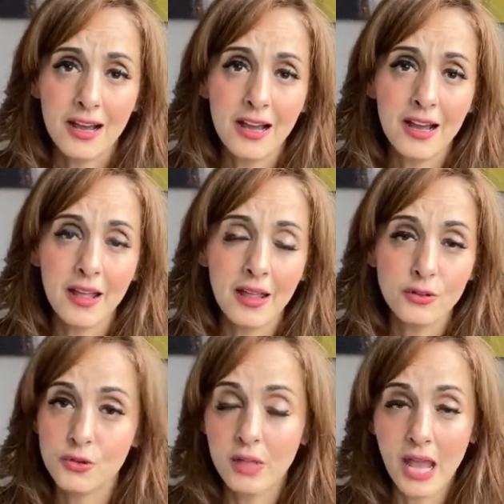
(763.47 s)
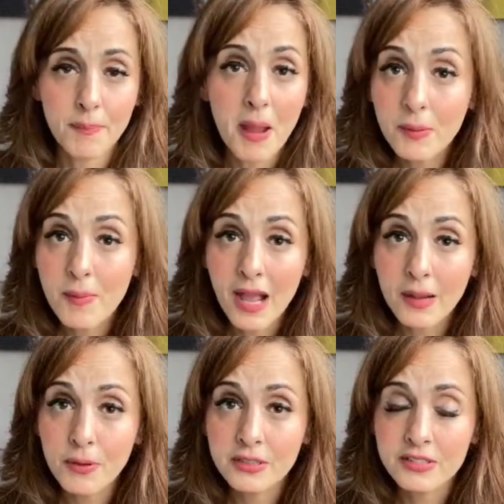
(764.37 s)
Do you like
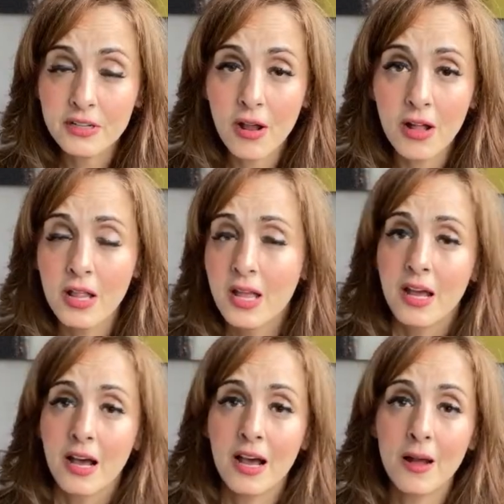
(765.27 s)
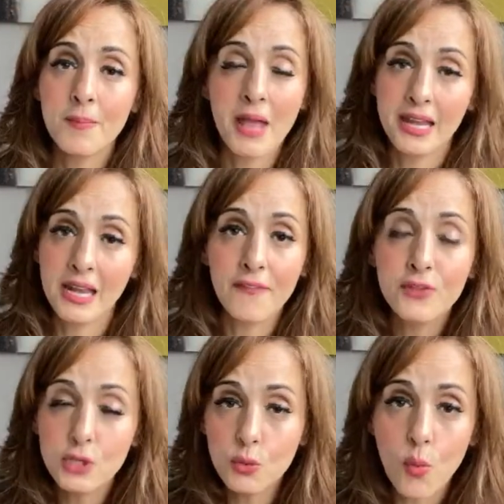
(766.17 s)
paperback books at all? And if
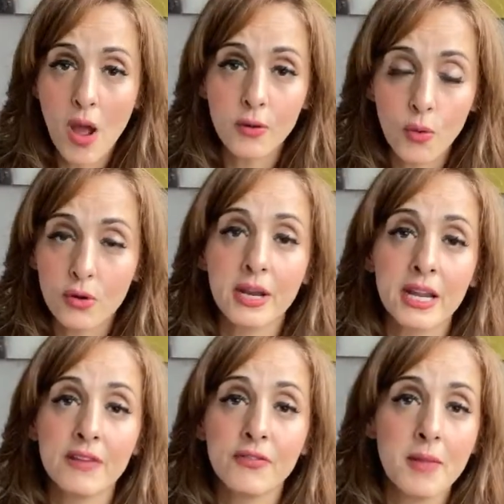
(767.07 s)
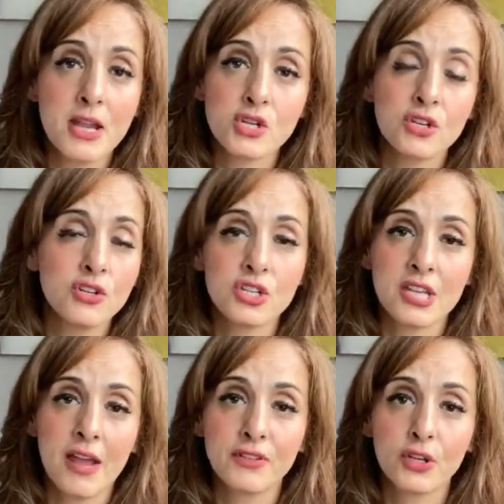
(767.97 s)
you want ordering information, you just
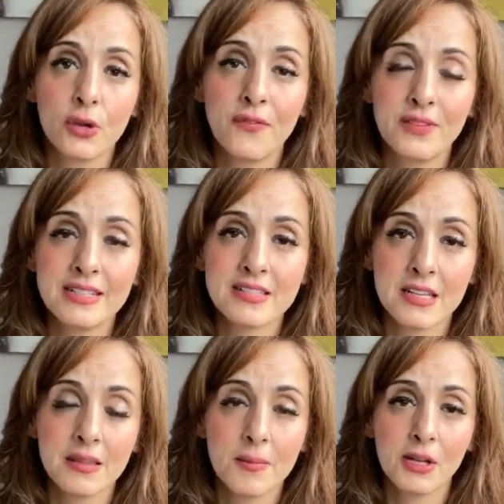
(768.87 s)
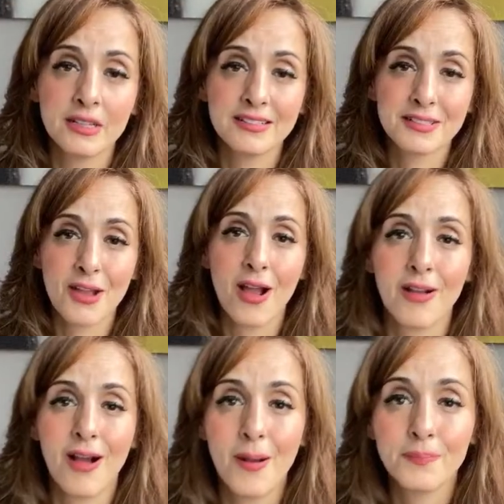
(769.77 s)
have to go to
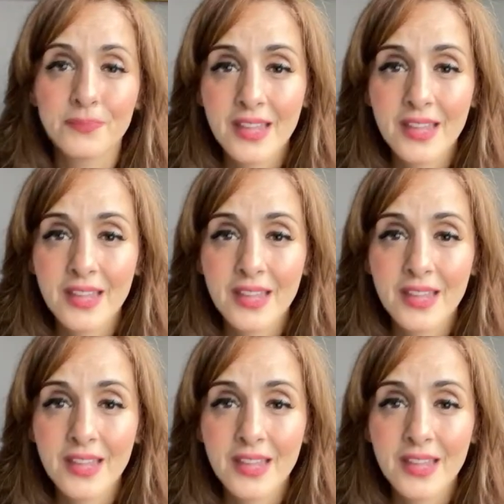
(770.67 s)
feastinthemiddleeast.com.